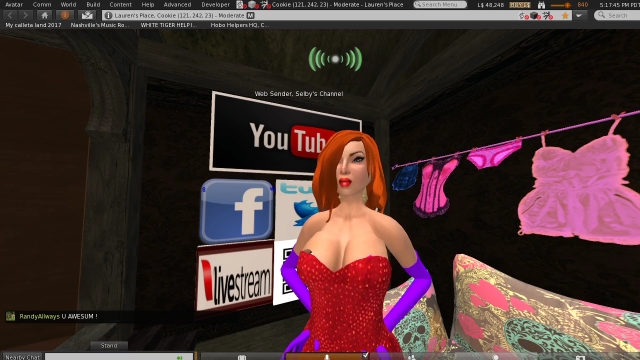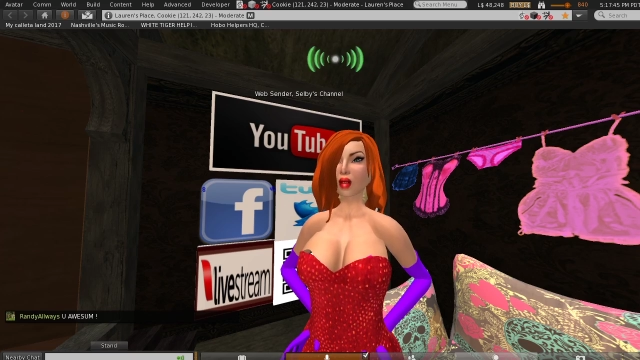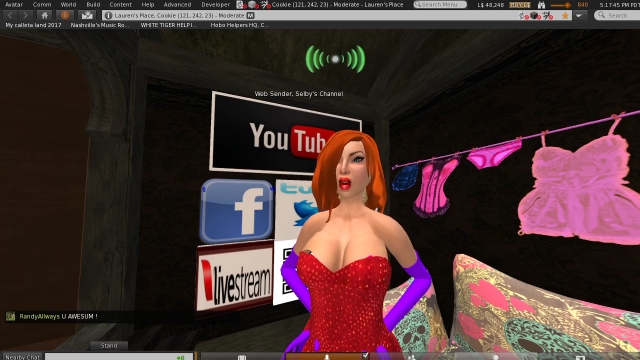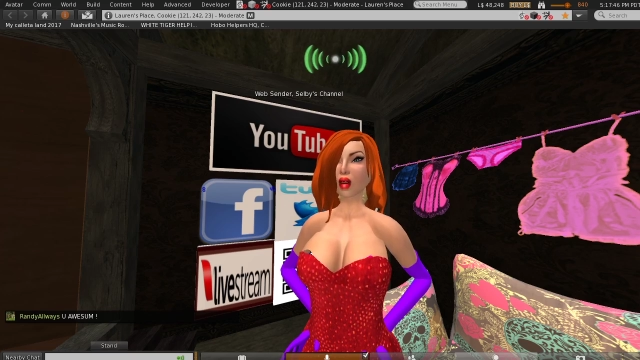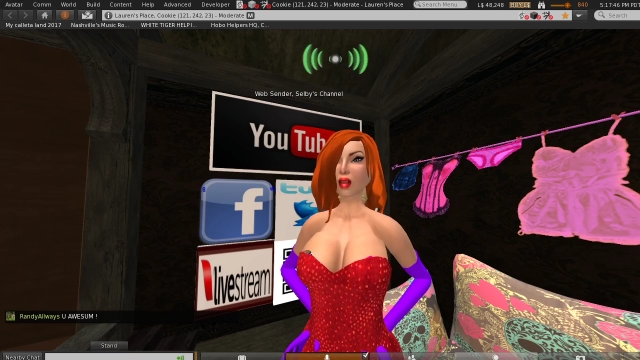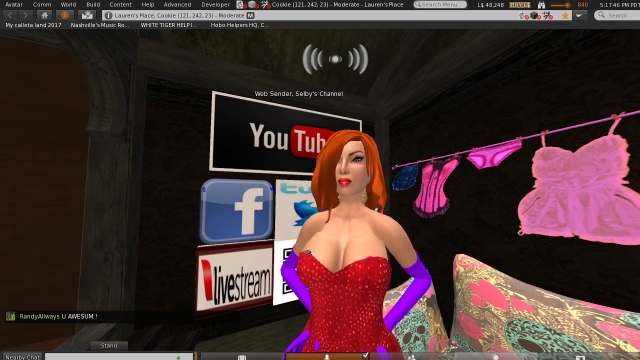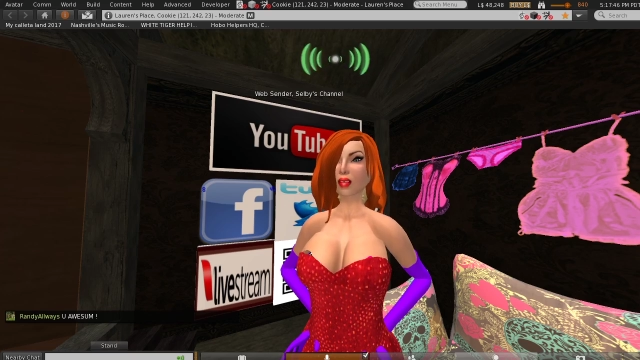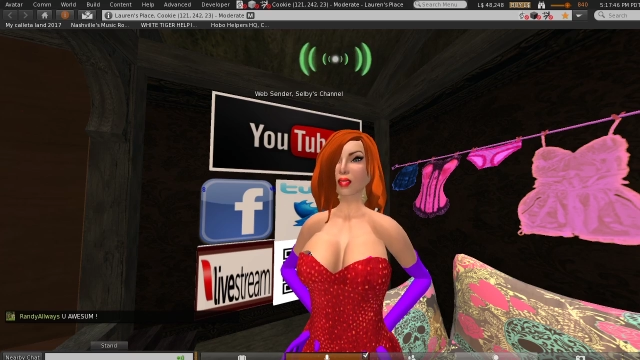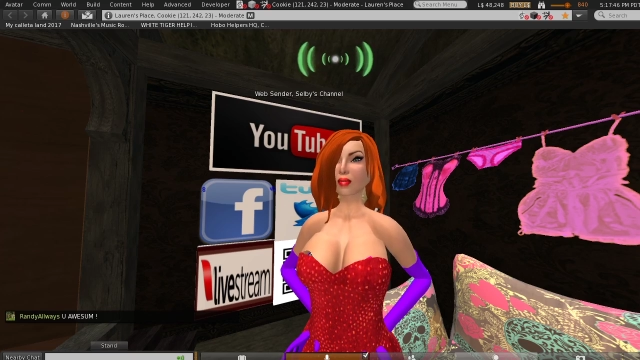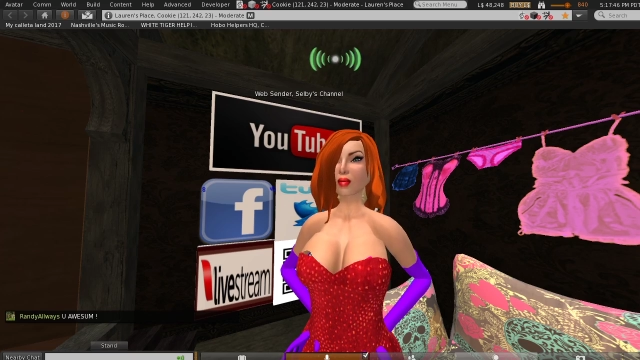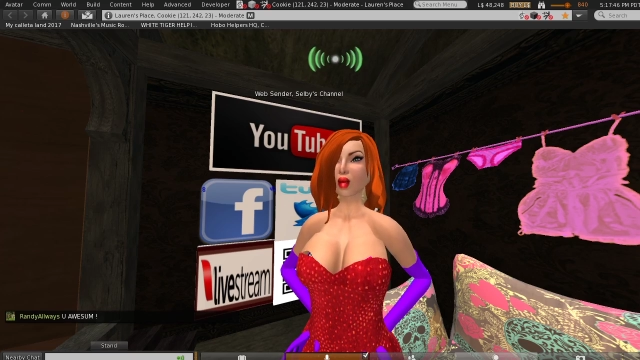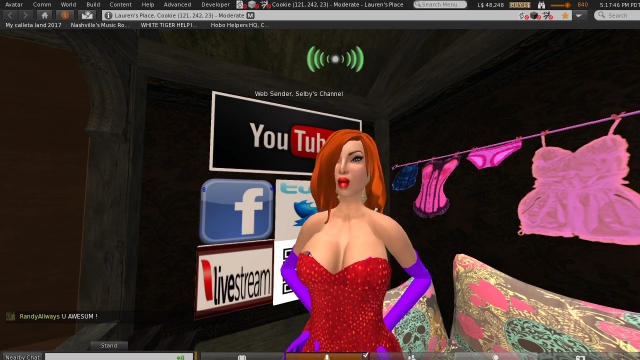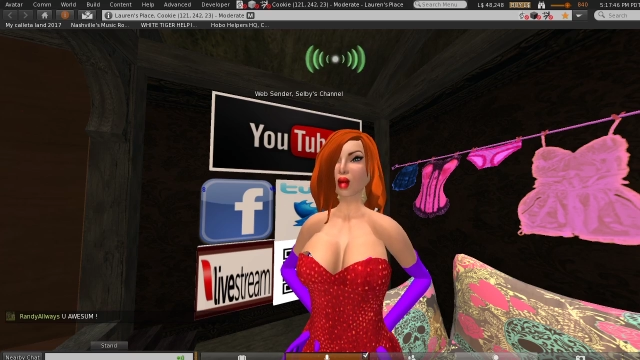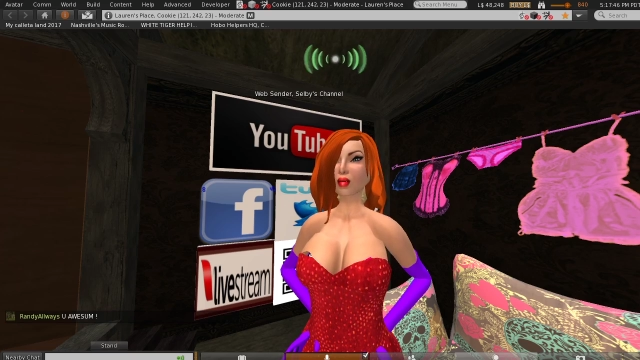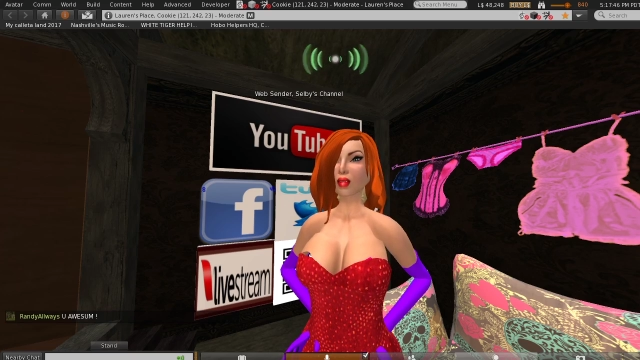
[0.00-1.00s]
get
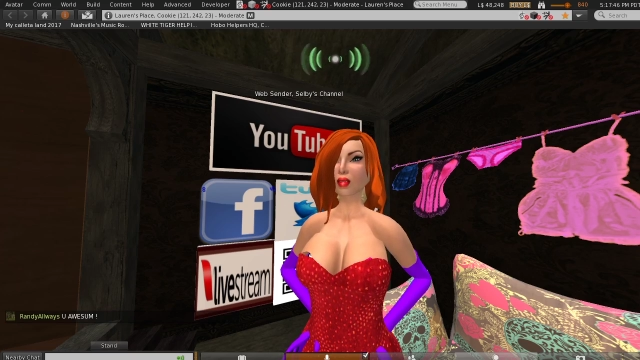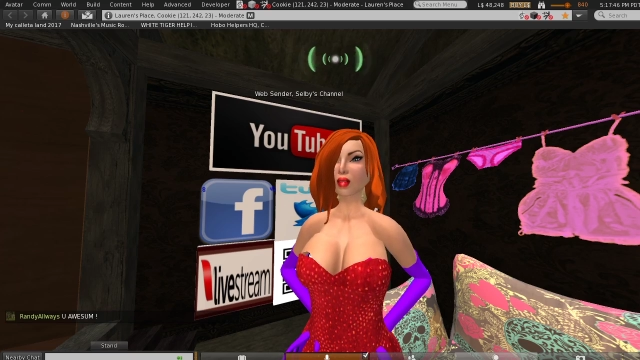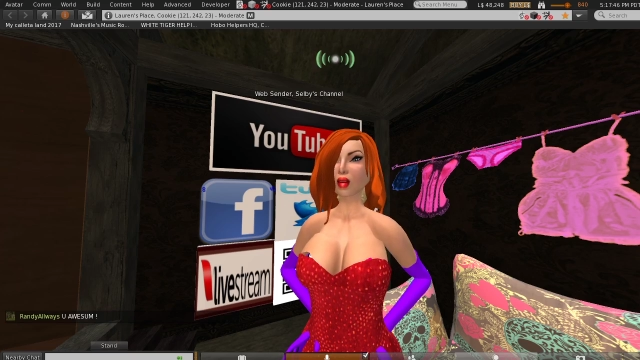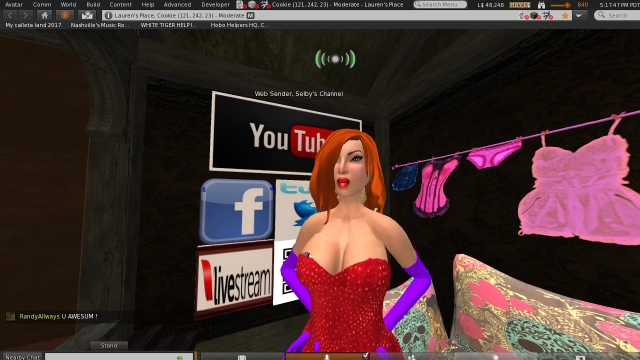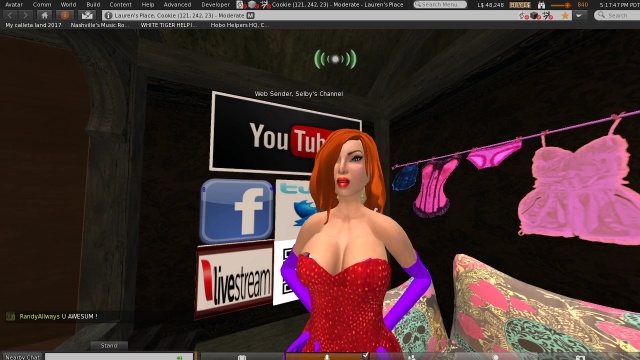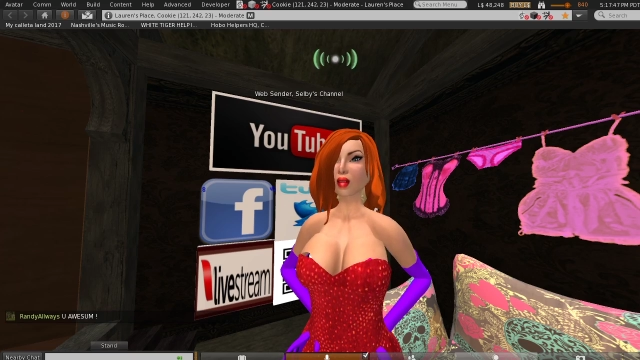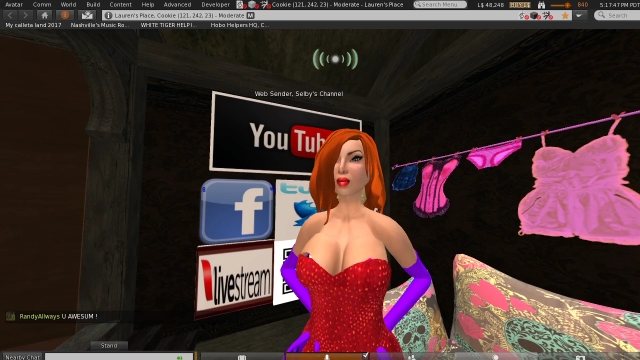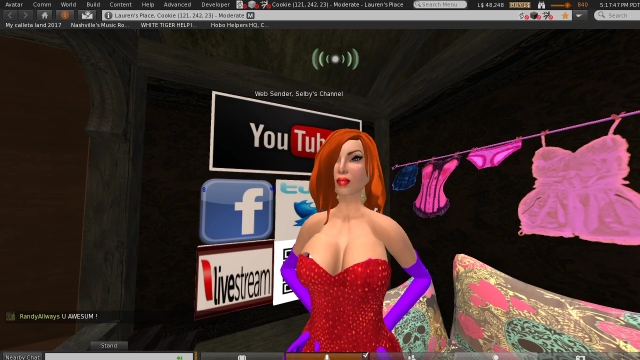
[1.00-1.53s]
a uh,